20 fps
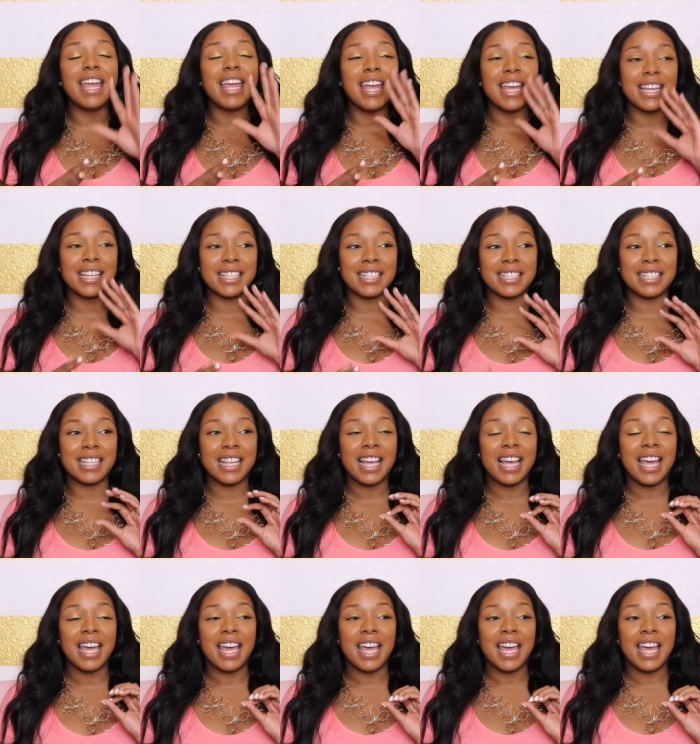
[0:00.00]
is
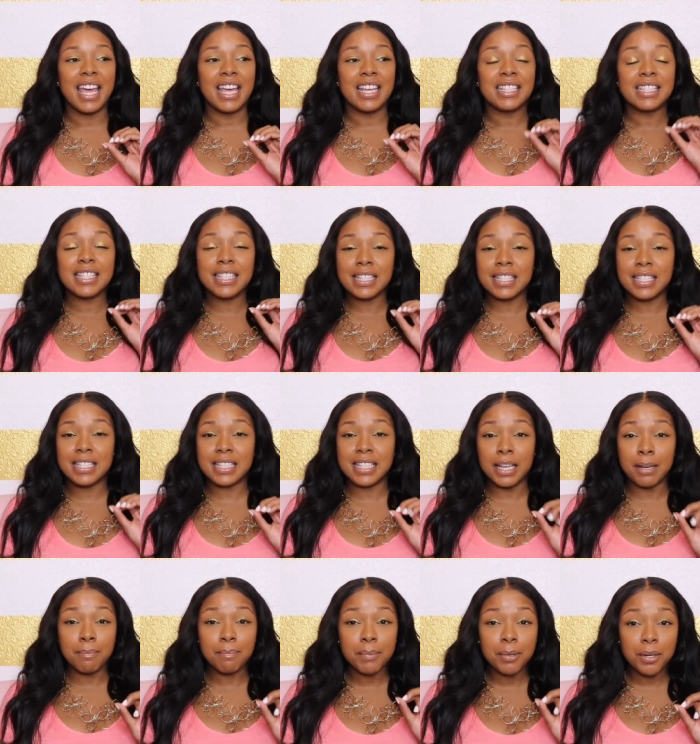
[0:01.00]

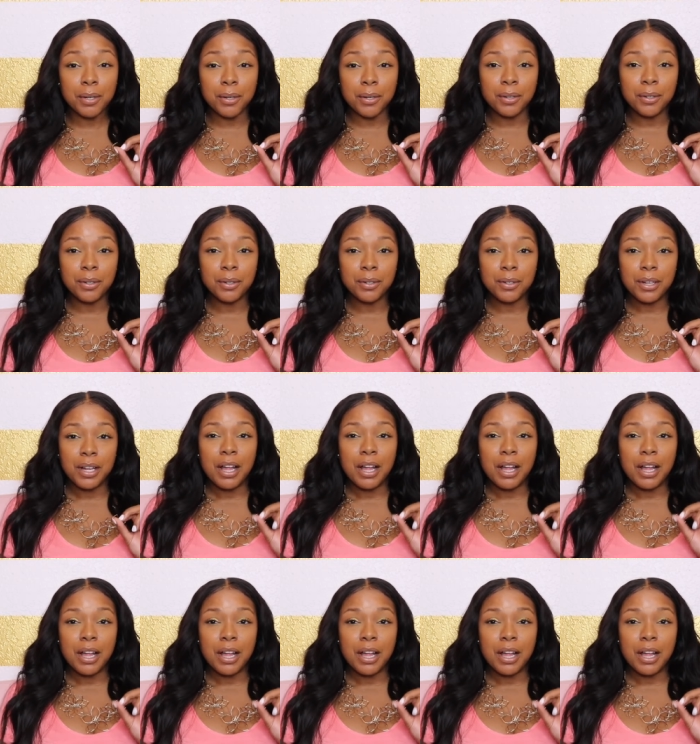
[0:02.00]
simple.